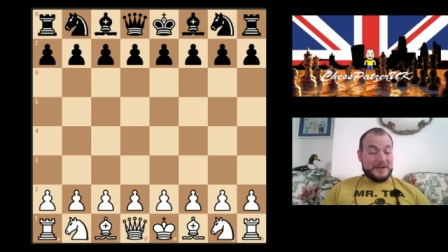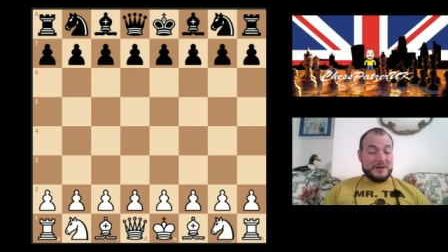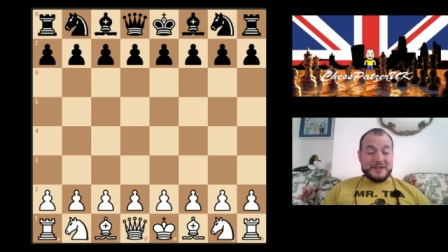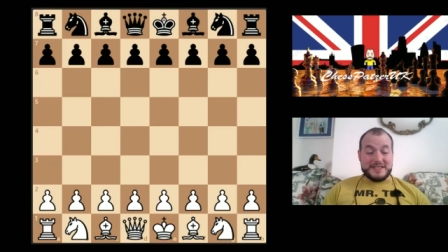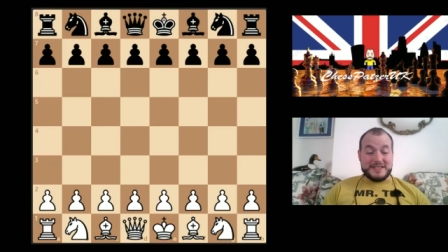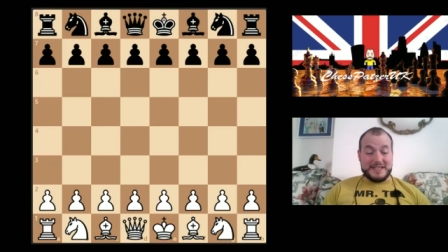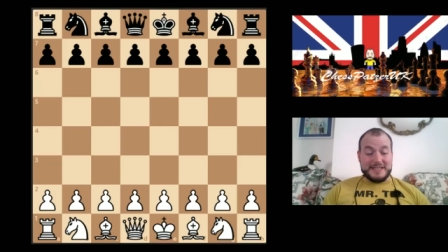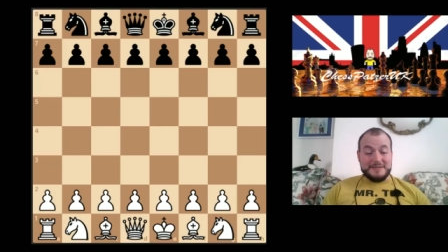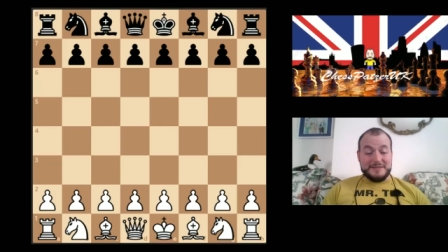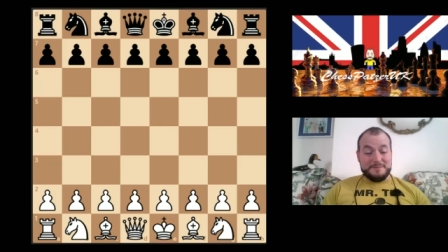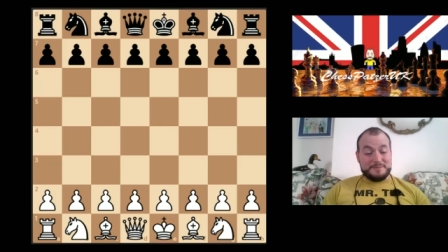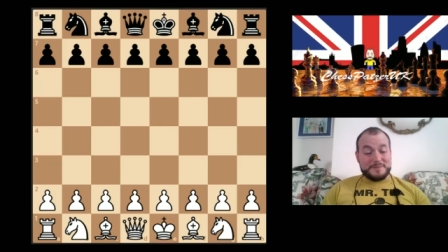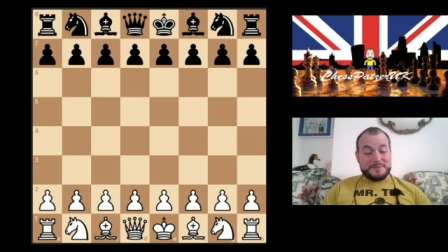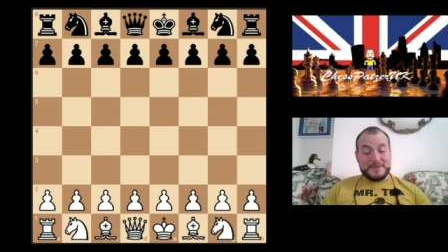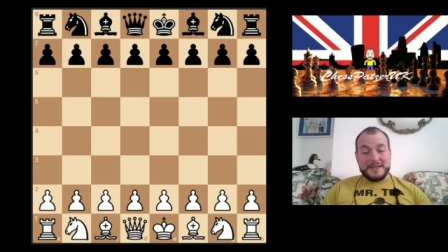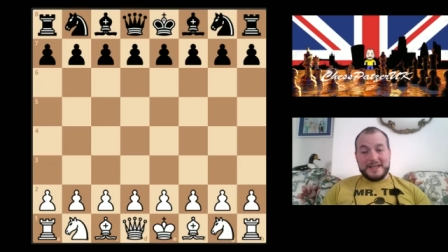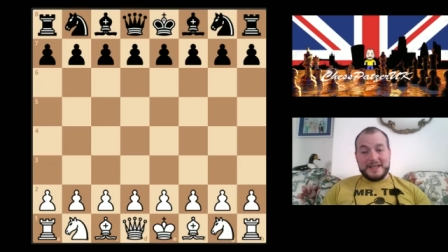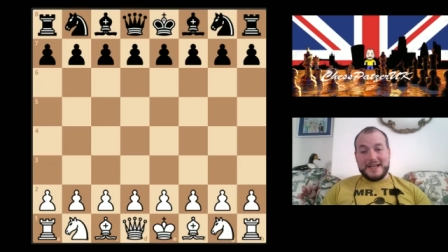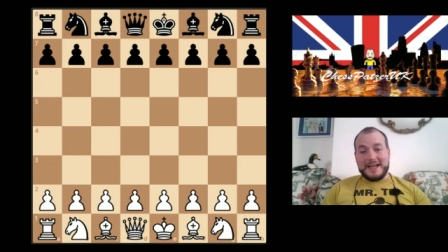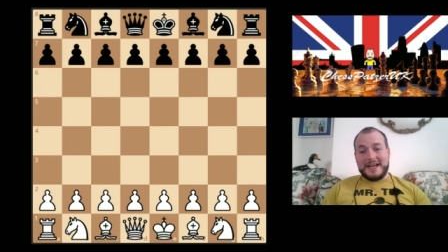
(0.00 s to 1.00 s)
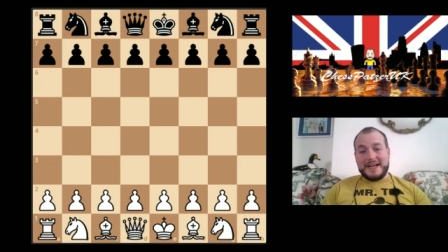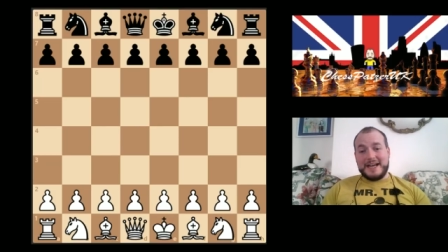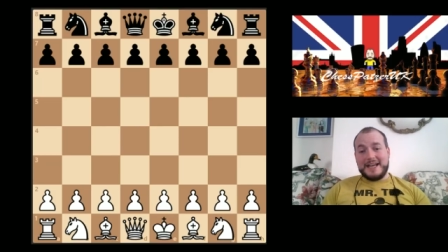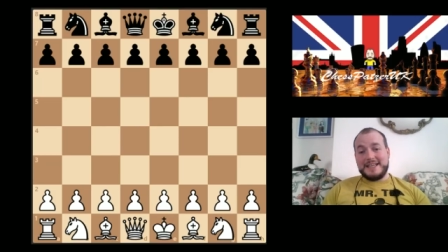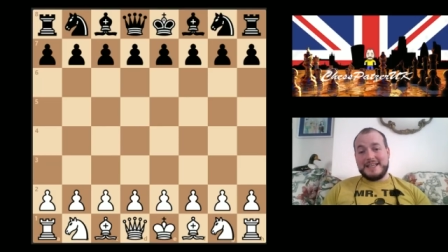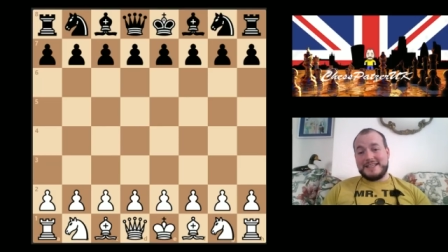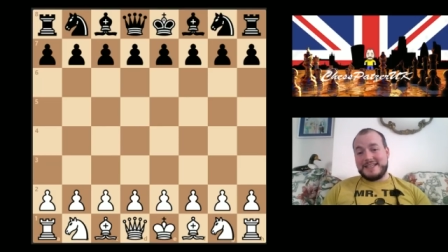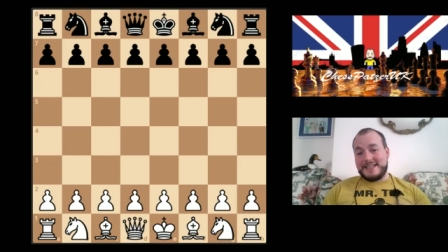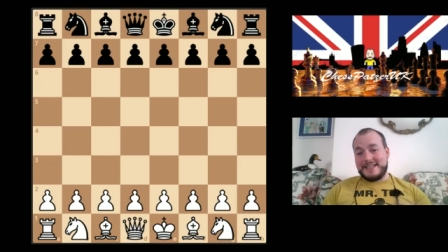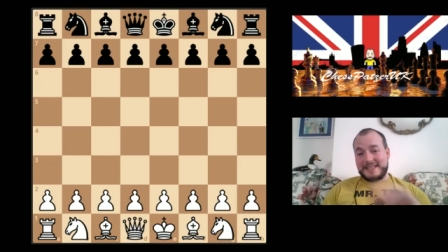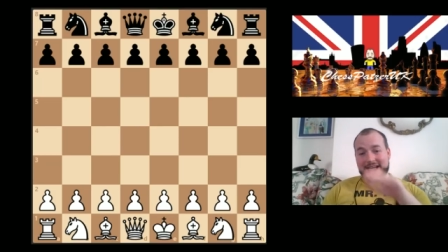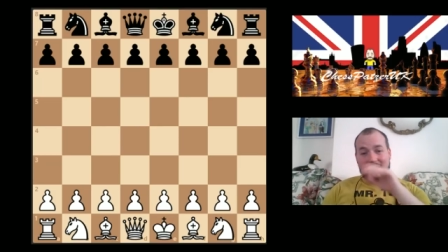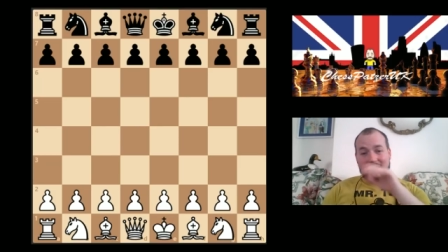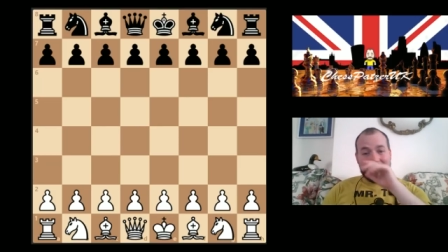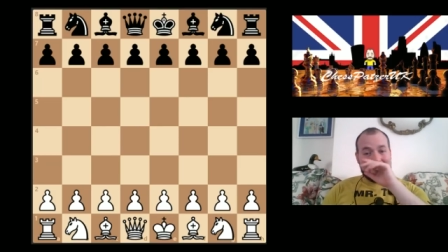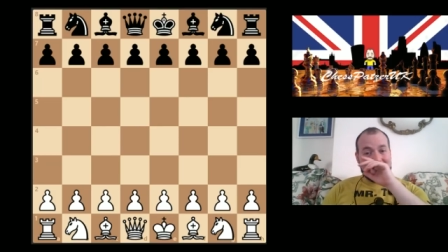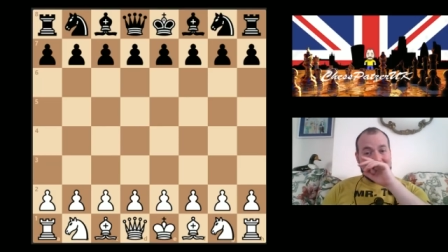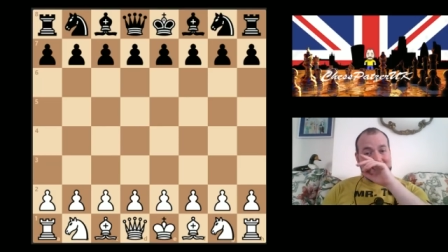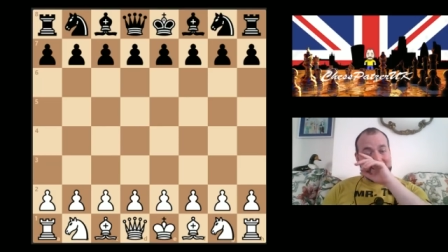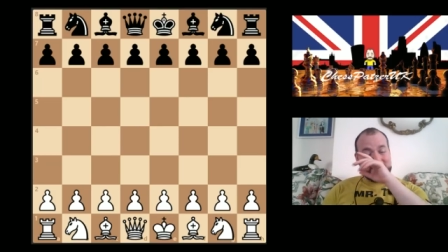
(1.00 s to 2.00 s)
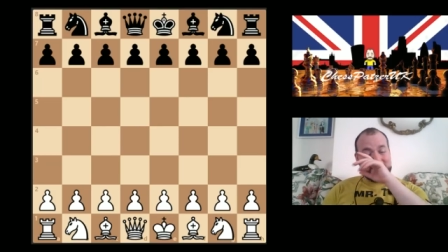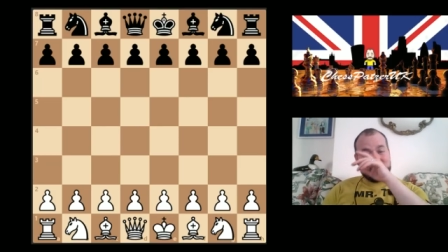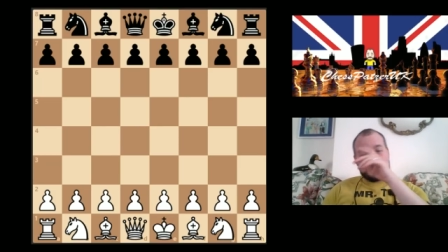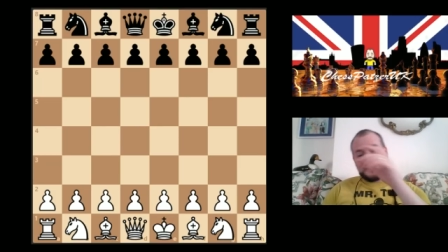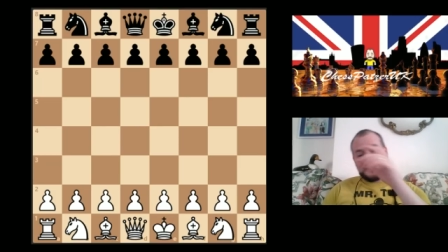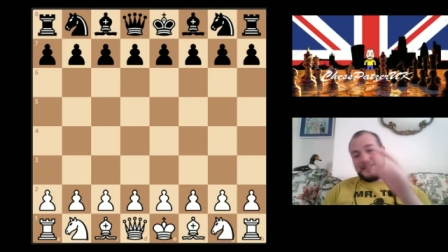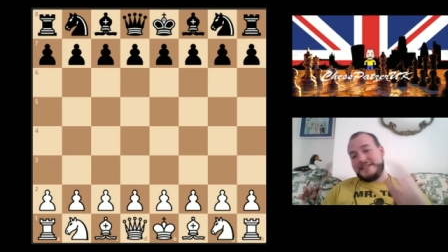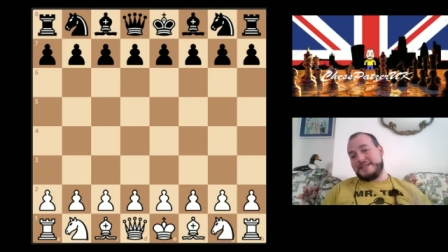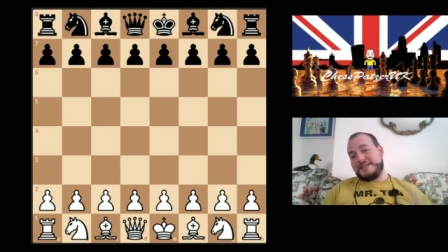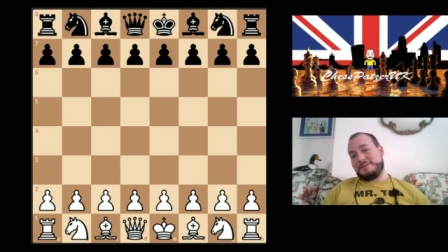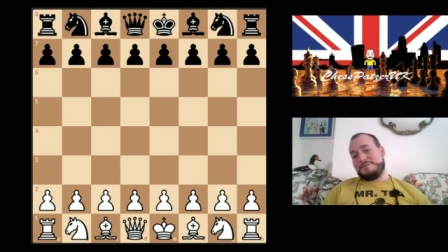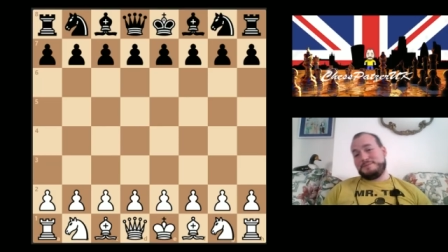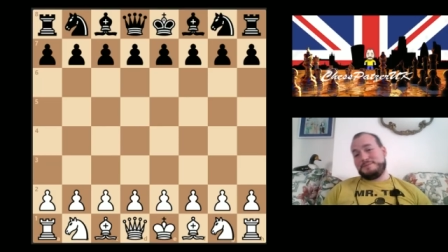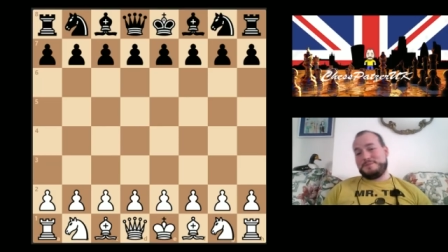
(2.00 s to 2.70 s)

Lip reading: nicely, and now I get the top seed.